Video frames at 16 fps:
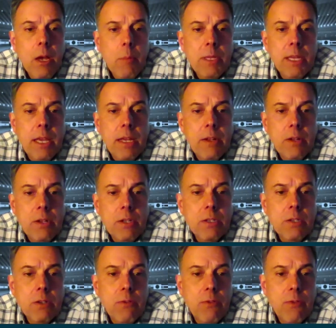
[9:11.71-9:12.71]
but then
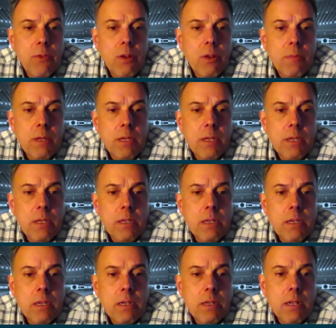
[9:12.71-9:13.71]
also from
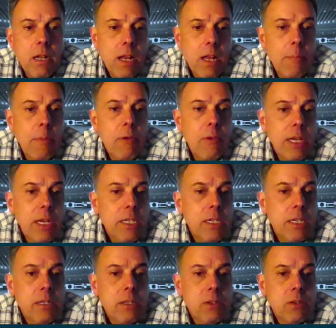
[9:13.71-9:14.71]
an
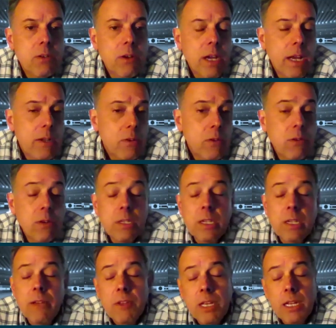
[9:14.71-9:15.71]
operations or a
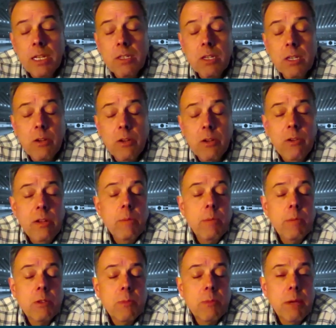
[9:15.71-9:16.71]
safety and security
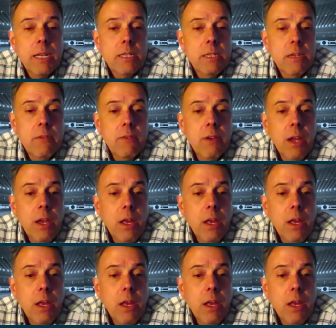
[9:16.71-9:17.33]
perspective?